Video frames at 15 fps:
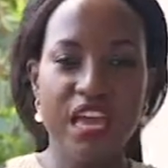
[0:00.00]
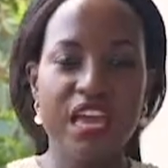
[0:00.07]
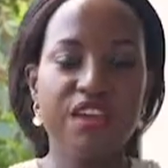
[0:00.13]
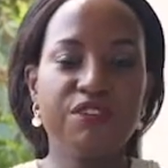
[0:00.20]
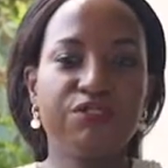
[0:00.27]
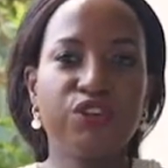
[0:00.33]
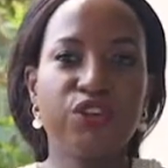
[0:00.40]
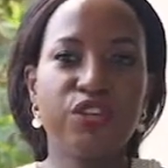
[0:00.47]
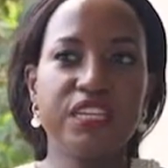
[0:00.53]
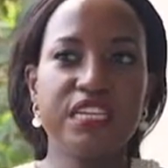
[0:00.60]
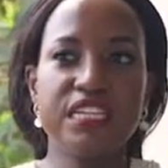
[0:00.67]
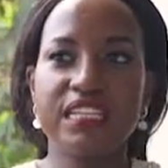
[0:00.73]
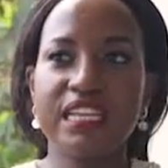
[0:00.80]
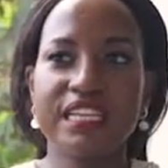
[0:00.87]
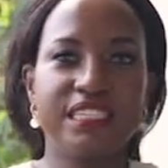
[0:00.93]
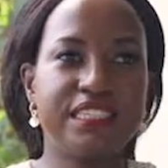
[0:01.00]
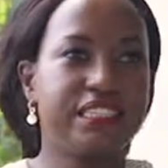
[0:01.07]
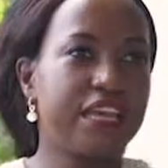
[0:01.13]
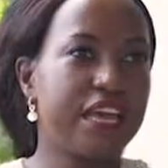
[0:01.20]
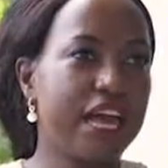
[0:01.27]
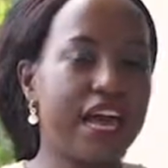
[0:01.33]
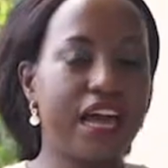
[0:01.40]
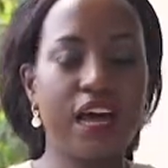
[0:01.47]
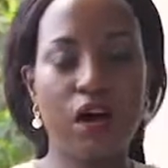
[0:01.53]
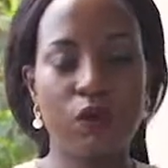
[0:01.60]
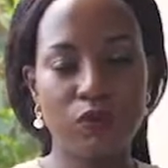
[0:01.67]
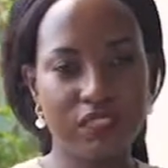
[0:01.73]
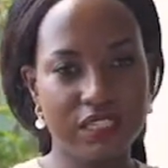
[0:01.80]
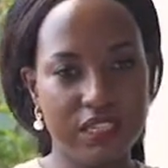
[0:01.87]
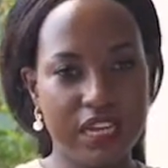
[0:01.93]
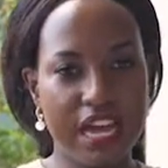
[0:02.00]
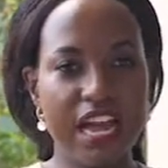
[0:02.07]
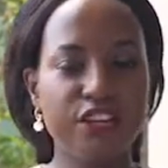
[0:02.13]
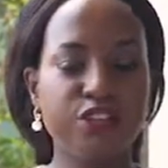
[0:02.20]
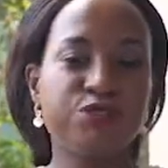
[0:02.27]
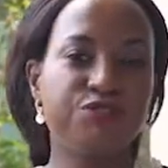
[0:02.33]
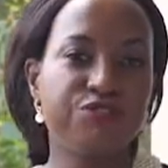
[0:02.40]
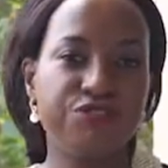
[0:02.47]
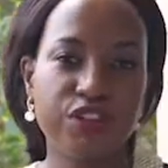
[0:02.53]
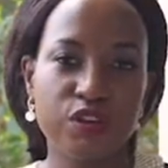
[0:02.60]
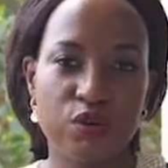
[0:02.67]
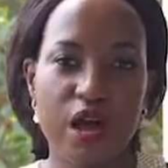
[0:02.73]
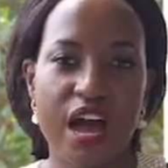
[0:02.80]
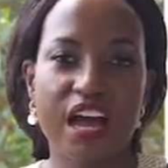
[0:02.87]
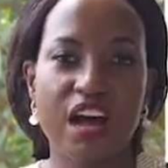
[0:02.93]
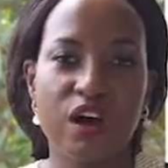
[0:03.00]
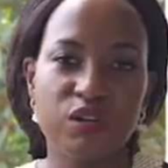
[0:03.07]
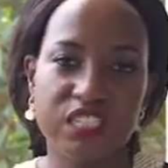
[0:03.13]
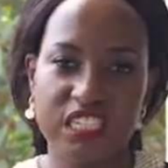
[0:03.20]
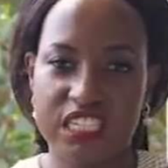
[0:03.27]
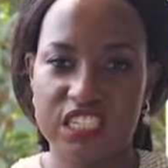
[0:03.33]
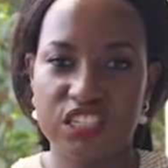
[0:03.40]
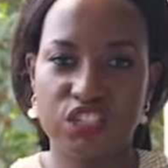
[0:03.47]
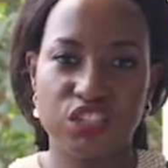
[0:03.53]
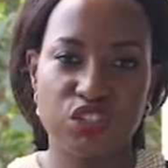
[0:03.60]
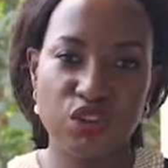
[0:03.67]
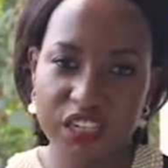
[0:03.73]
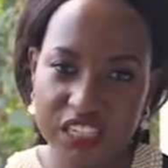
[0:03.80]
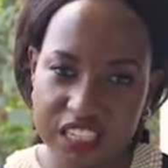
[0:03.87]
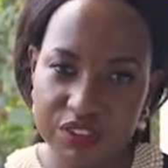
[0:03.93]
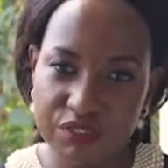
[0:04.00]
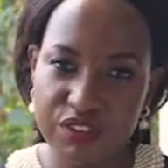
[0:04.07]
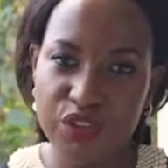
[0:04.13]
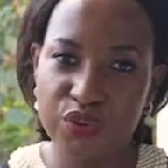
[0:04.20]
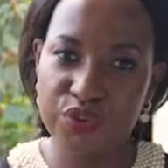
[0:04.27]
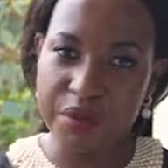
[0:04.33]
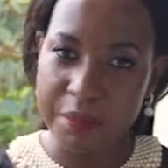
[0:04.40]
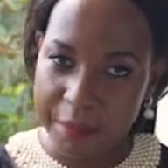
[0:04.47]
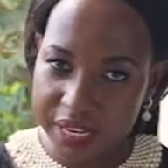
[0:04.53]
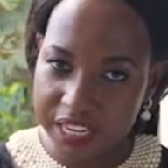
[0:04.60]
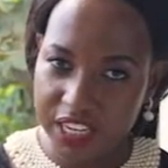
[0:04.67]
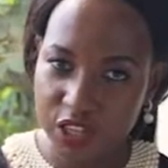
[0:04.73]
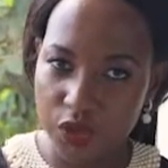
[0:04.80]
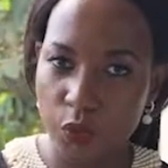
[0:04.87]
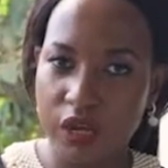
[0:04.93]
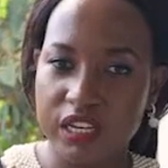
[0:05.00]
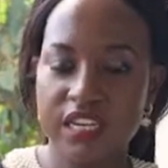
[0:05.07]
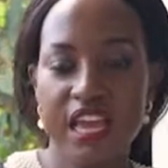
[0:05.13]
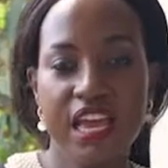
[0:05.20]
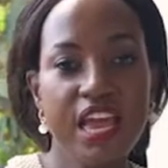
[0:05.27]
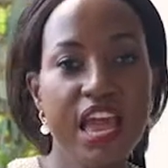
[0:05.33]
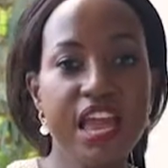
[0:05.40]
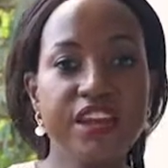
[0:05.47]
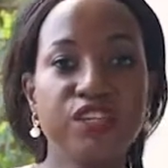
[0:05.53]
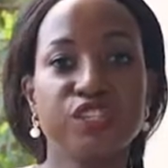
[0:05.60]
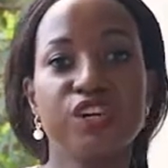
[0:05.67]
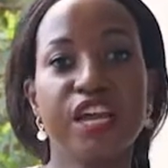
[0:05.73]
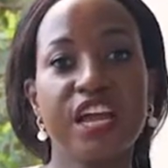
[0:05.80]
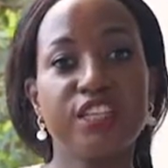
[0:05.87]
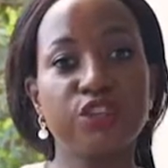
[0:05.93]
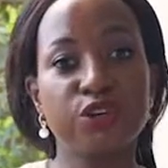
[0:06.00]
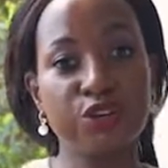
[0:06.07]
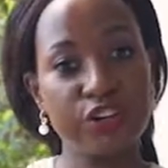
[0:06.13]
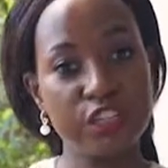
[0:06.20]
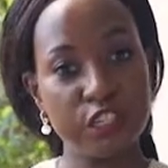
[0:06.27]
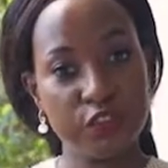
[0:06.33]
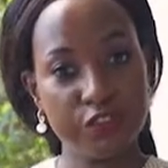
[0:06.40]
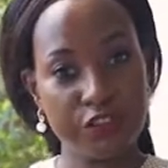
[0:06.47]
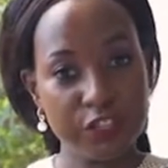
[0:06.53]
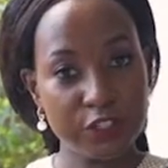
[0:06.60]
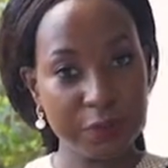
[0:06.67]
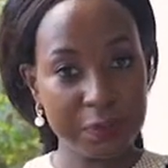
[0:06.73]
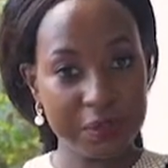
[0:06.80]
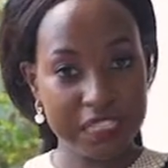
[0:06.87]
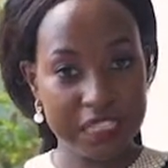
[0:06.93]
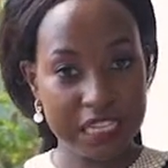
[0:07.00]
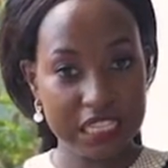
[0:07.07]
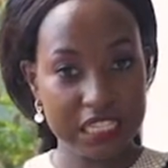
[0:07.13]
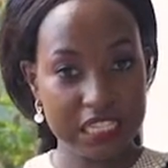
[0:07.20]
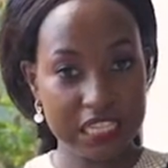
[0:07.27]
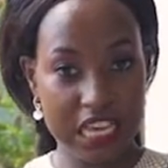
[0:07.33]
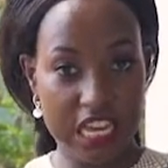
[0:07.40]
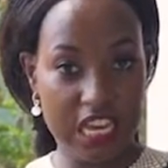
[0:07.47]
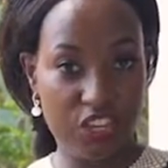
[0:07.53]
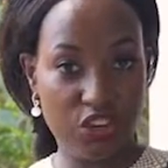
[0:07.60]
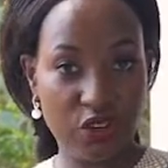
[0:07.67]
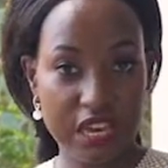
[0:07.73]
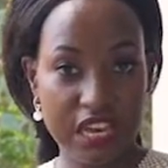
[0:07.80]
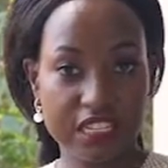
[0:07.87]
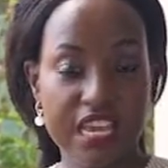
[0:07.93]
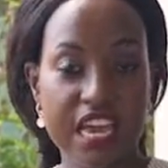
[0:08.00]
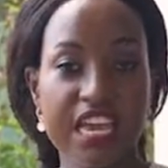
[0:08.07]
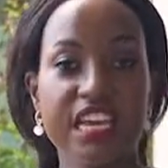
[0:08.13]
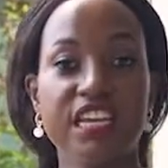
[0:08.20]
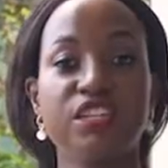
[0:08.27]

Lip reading: If you did, let's say, accounting, and you feel accounting is not giving you the money you want, it is okay to cross over to business. You get it